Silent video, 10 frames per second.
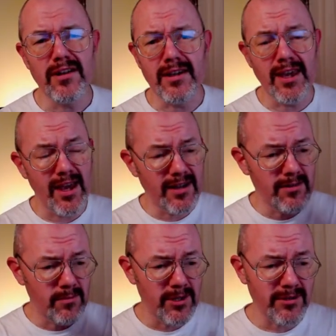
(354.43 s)

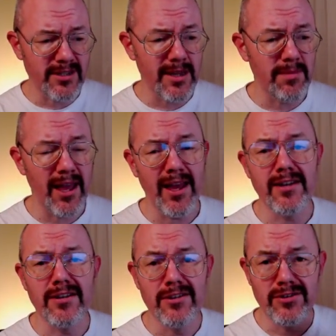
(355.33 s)
Again, we'll skip
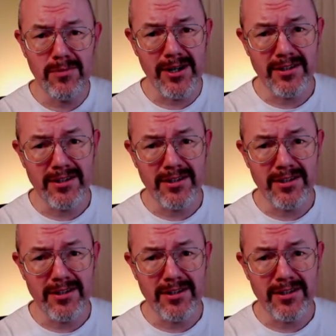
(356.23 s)
ahead to when it's